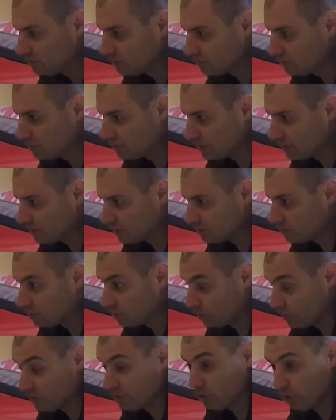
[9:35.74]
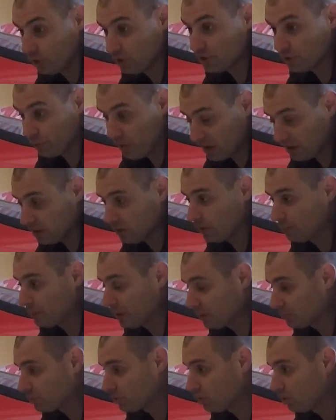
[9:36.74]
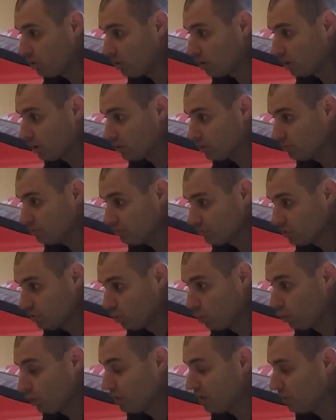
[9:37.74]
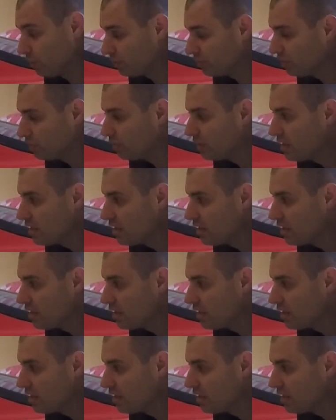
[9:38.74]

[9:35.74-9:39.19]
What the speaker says: he can call you directly and come pick up the car, coordinate with you.